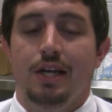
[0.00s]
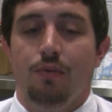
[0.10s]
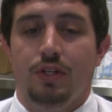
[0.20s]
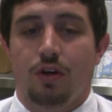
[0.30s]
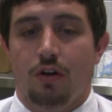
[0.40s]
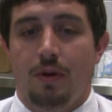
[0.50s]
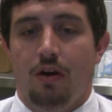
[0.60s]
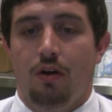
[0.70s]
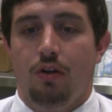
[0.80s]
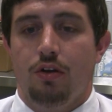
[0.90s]
we talked about
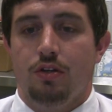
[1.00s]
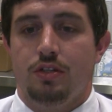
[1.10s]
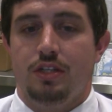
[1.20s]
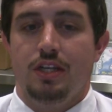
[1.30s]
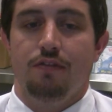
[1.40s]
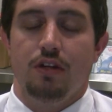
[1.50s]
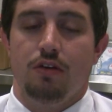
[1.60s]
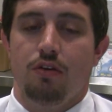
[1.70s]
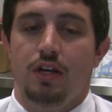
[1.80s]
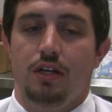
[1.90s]
earlier, Stephen
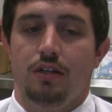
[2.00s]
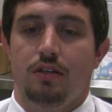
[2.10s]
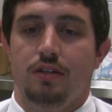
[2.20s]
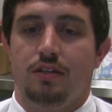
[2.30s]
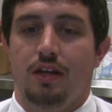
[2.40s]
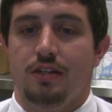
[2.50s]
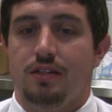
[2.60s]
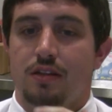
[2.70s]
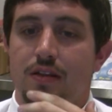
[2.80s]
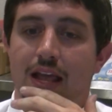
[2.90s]
Green
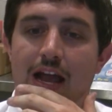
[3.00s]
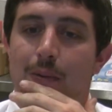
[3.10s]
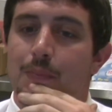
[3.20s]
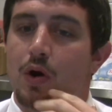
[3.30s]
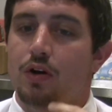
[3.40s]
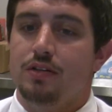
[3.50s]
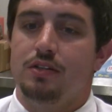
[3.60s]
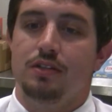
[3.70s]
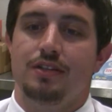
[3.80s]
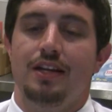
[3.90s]
discussed how
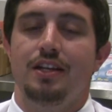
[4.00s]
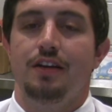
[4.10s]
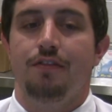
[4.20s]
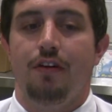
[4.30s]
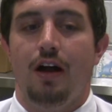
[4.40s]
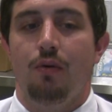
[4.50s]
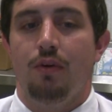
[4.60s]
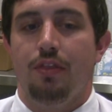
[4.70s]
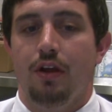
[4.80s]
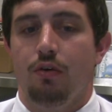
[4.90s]
partisans identify
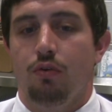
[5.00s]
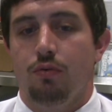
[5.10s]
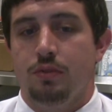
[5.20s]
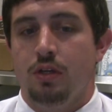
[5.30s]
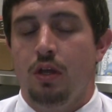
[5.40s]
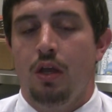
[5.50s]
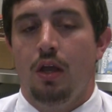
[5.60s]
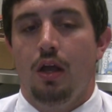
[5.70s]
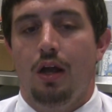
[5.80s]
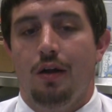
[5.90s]
with their groups.
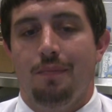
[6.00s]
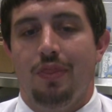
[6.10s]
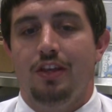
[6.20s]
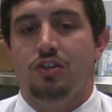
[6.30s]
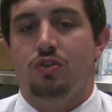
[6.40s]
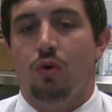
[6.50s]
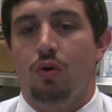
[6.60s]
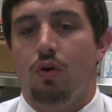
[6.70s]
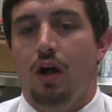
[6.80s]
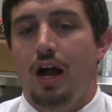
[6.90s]
The historical